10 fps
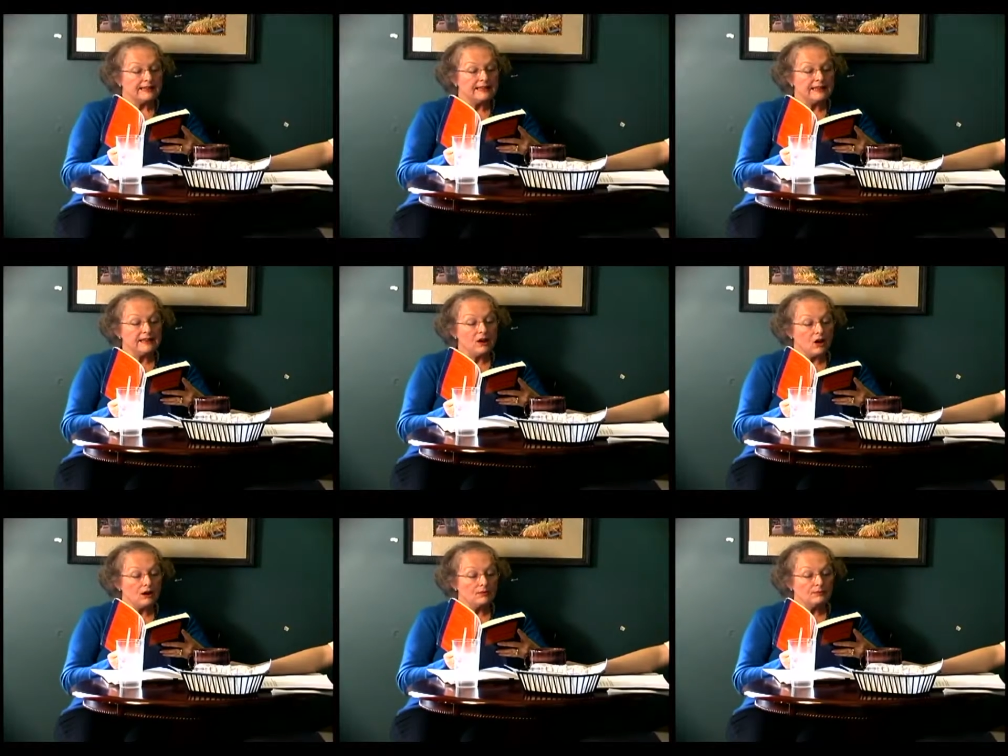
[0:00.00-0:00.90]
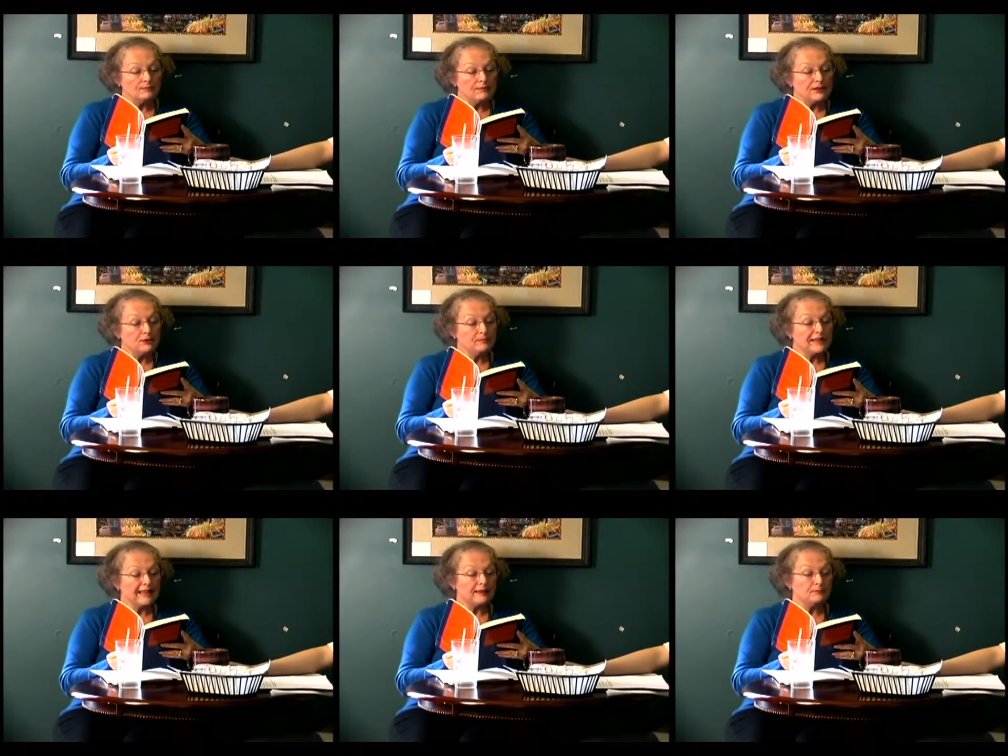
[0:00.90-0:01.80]
then our mother
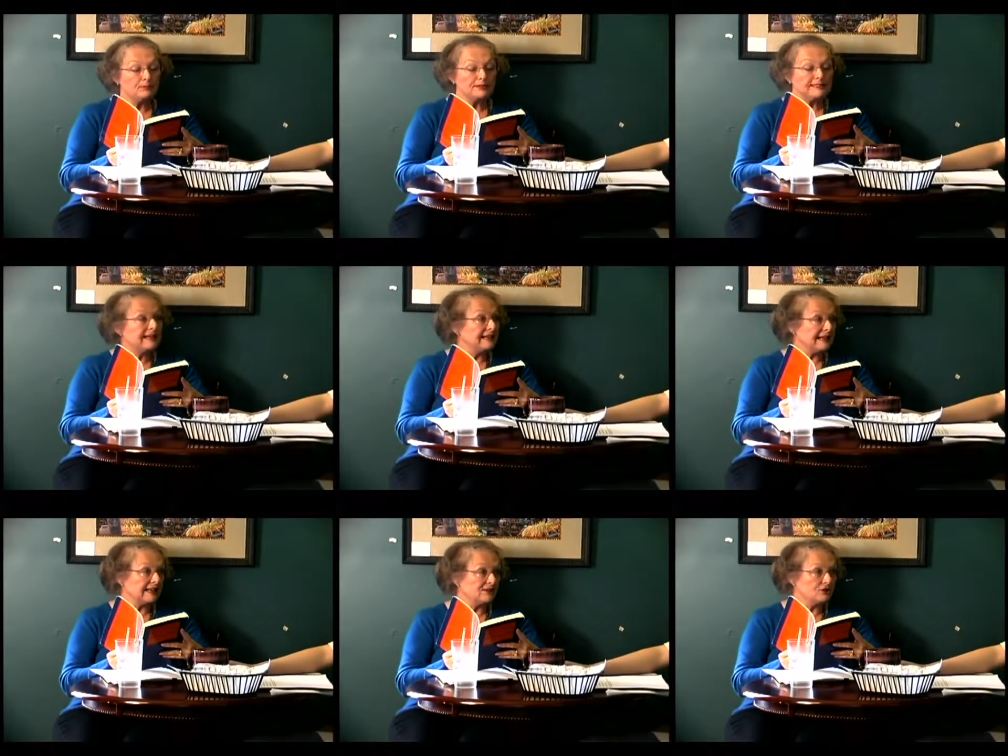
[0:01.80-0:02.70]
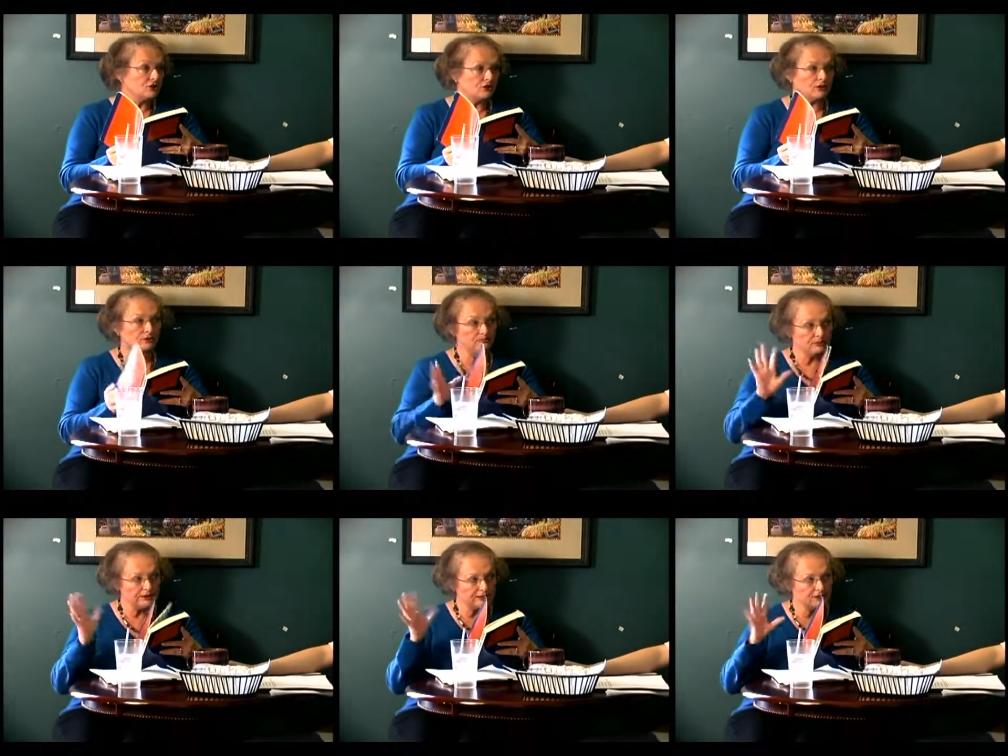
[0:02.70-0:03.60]
began presenting us to you.
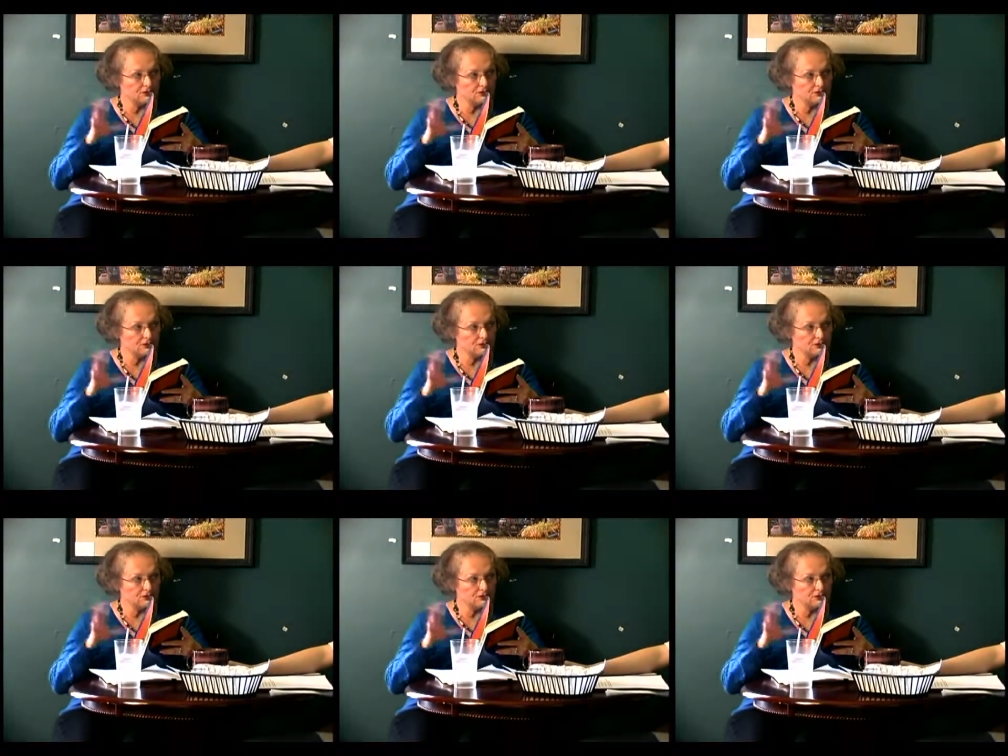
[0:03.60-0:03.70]
Pretty